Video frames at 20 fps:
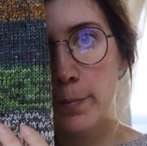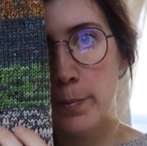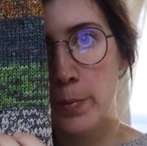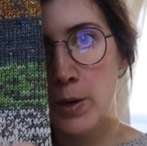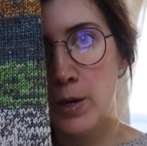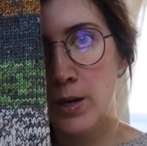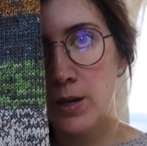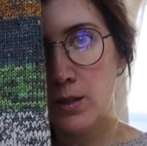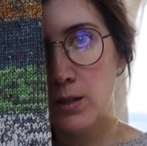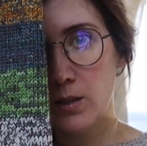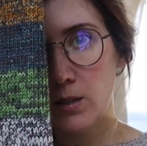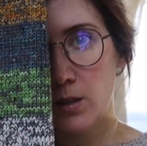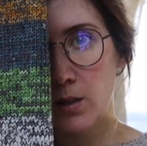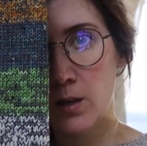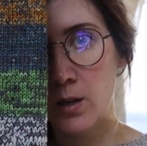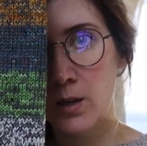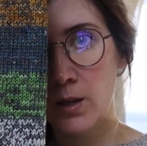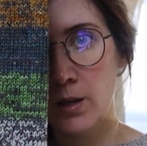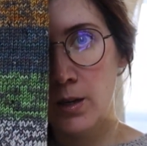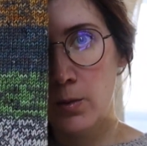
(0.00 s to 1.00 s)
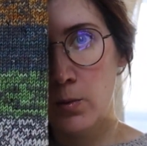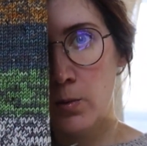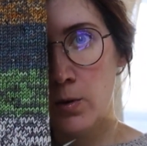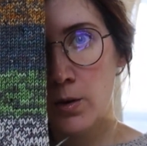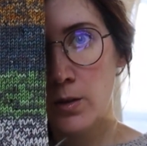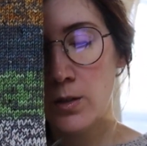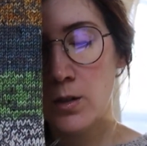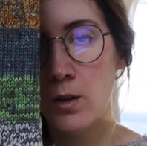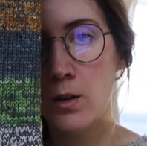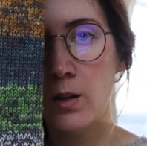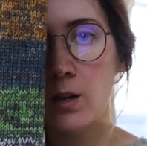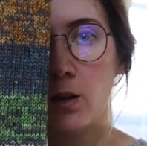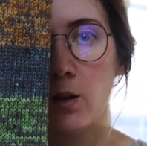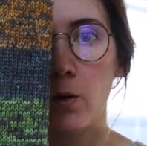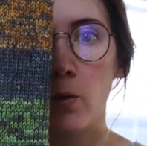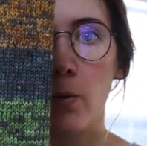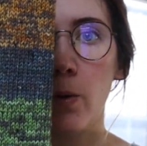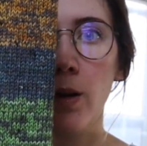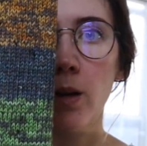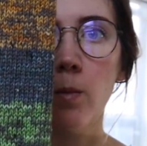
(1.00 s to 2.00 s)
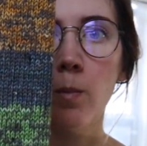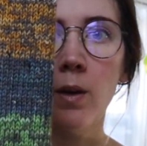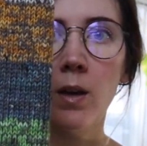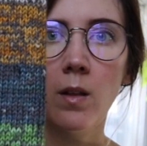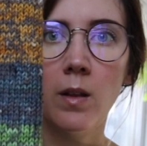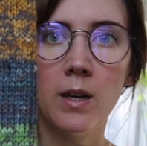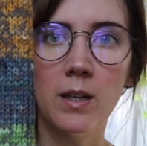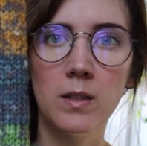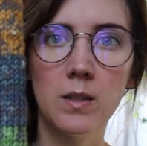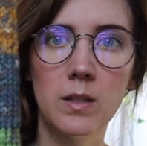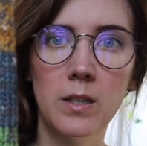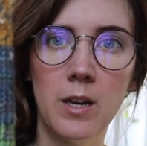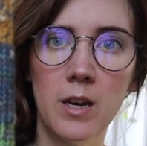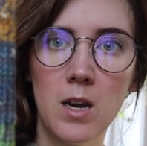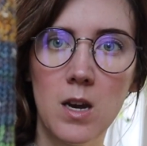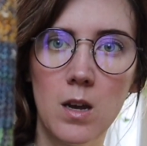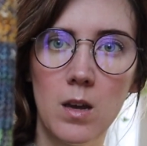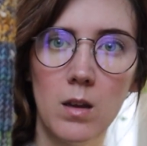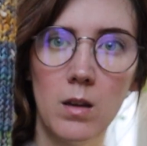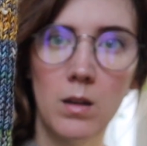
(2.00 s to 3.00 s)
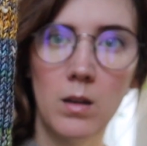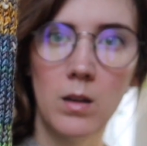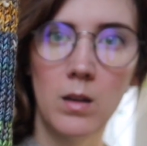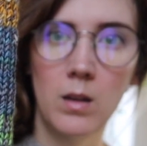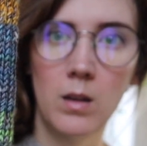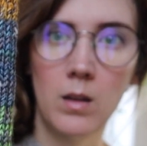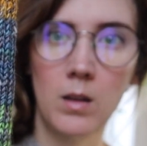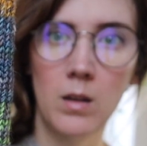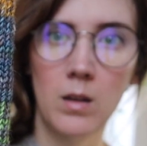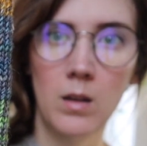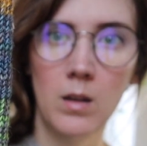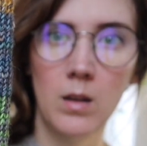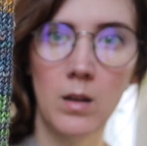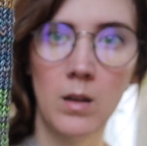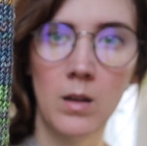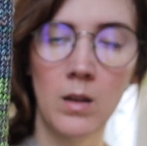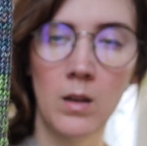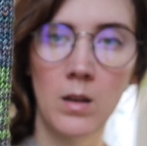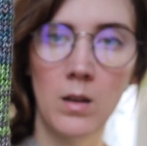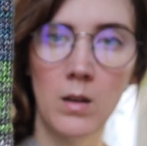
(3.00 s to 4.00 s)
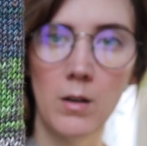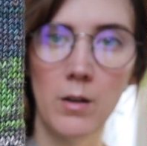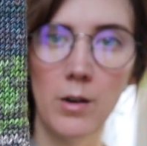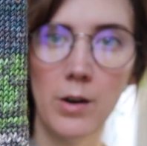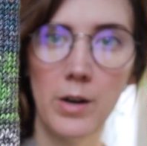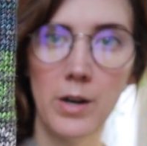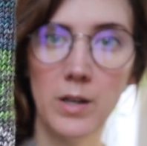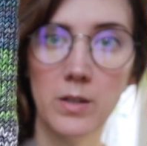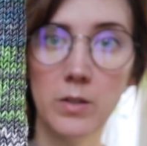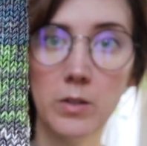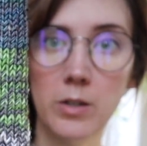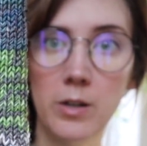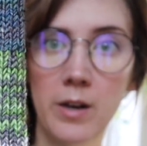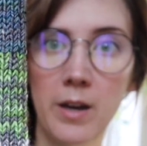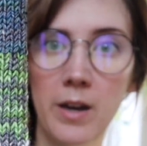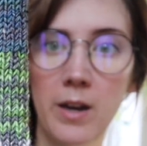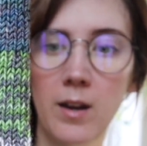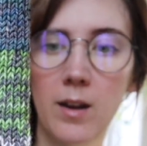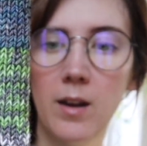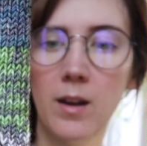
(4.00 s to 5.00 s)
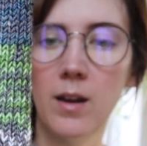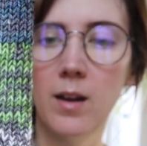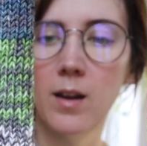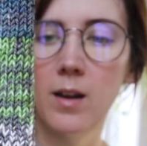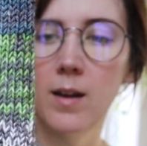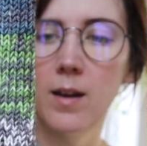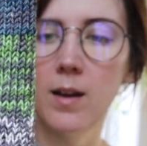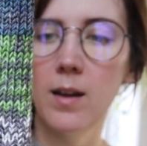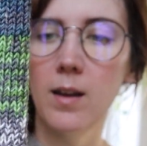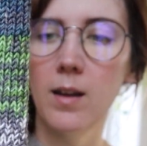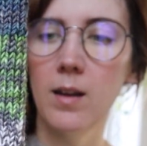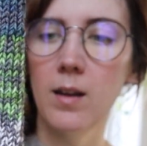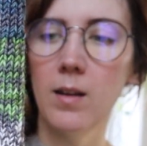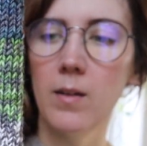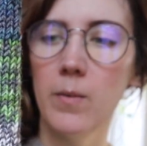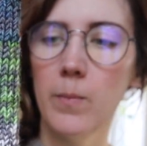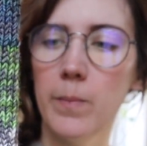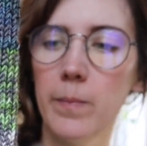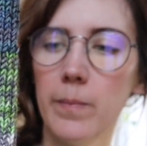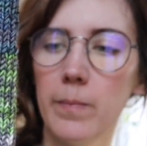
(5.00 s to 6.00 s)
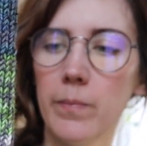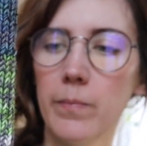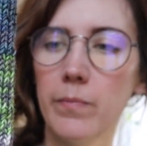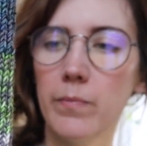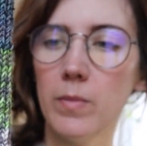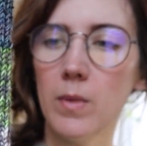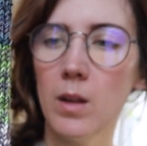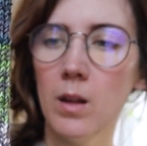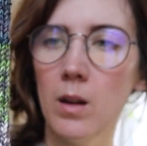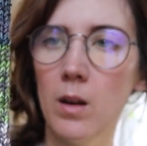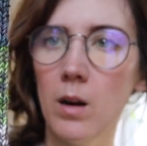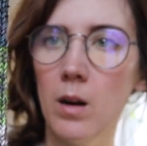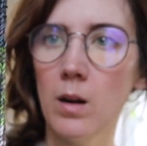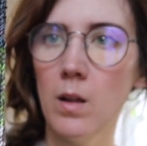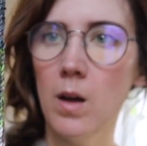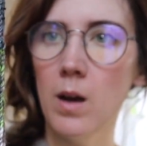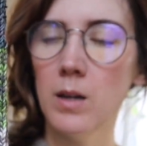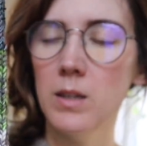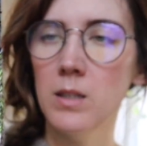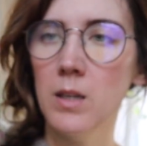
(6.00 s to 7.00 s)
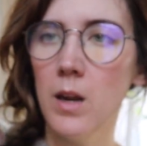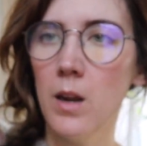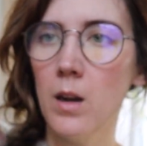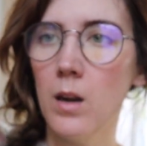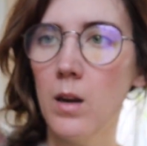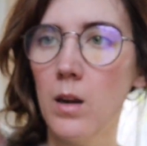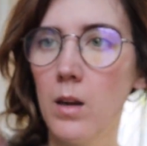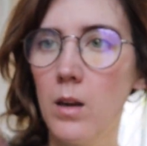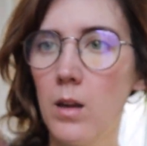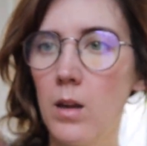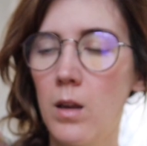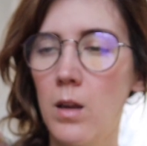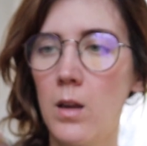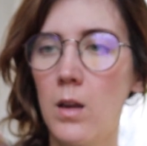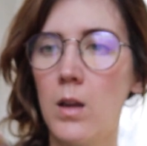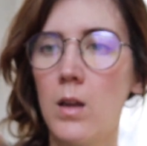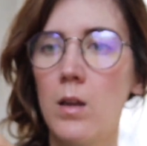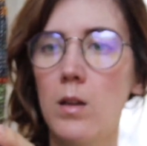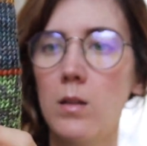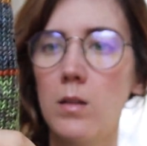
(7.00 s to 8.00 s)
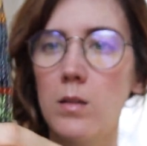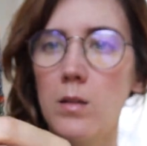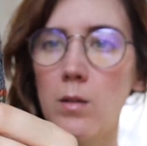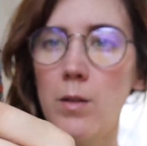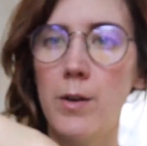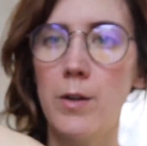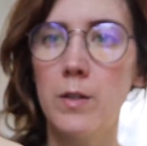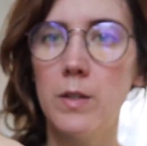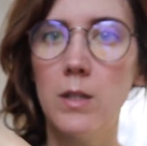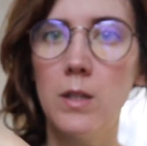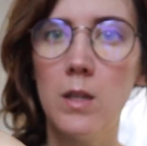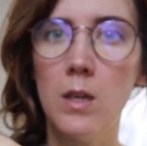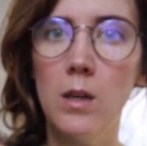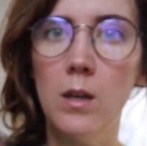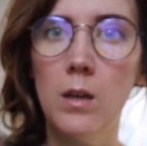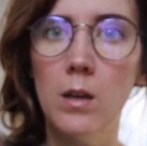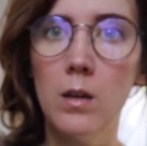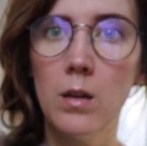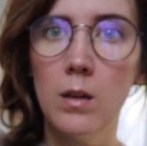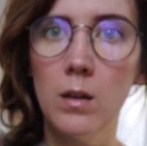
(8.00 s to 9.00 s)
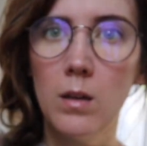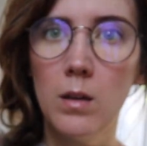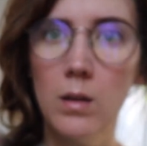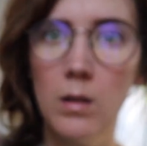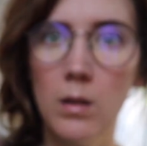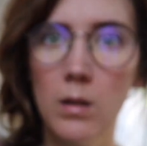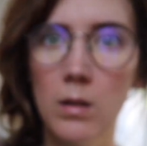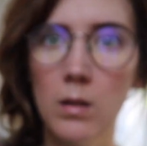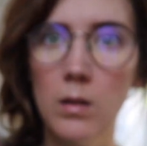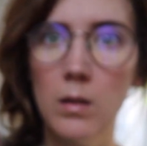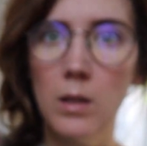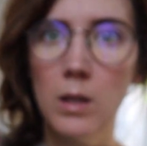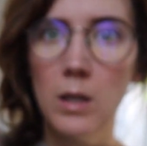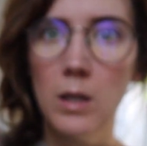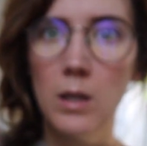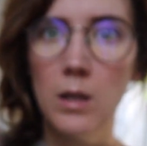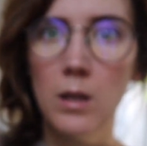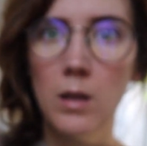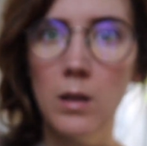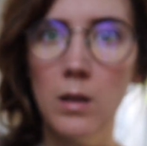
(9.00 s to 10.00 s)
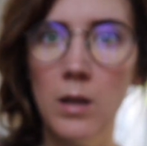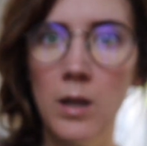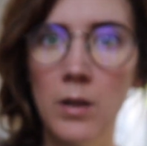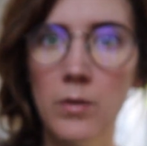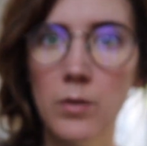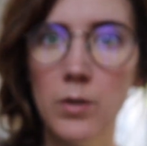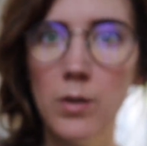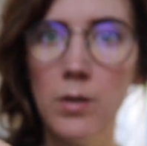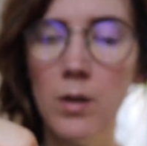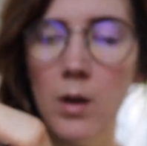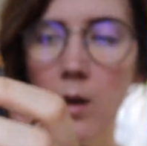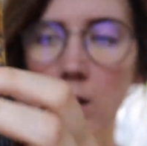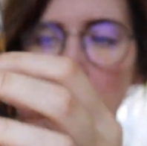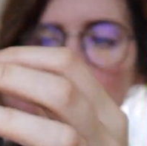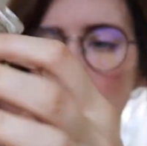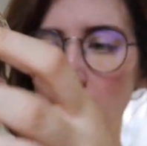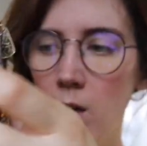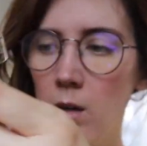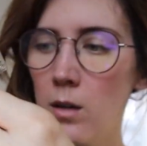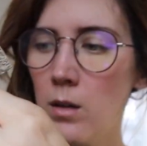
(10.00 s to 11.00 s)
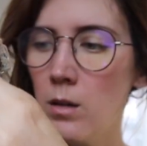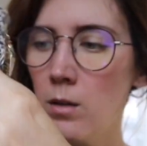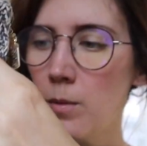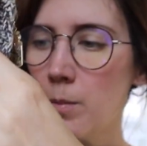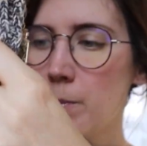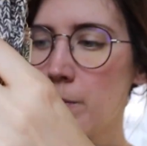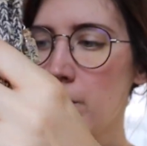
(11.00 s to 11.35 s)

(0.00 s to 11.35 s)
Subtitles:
But I worked on it quite a bit last night or yesterday, and I got a lot done. So there's the afterthought heel.